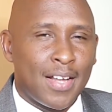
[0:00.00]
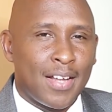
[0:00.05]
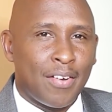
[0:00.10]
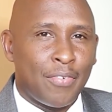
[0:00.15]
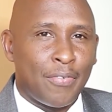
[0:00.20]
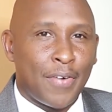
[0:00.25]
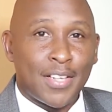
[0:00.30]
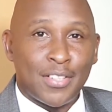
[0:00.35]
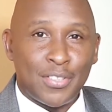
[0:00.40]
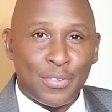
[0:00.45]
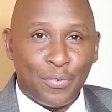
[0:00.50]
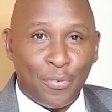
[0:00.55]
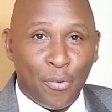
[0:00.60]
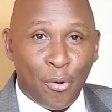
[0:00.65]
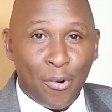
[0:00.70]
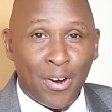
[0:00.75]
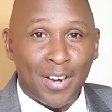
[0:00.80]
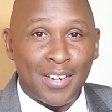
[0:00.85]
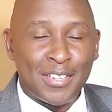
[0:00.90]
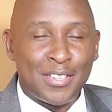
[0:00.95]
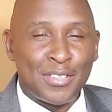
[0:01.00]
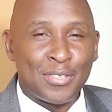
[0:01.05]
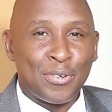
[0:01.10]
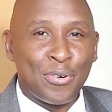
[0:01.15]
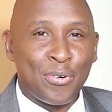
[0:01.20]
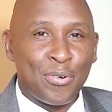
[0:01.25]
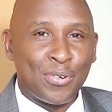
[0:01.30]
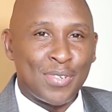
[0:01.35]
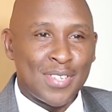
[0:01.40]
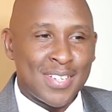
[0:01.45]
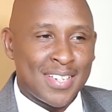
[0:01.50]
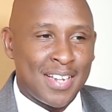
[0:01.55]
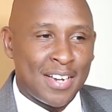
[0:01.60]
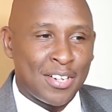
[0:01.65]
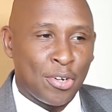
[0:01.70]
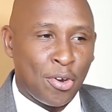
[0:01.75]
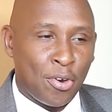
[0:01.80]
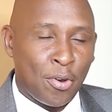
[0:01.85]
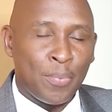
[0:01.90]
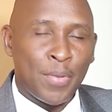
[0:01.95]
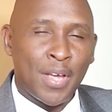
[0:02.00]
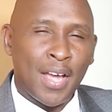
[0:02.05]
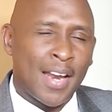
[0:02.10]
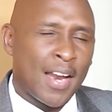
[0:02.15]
Fast forward to Centonomy,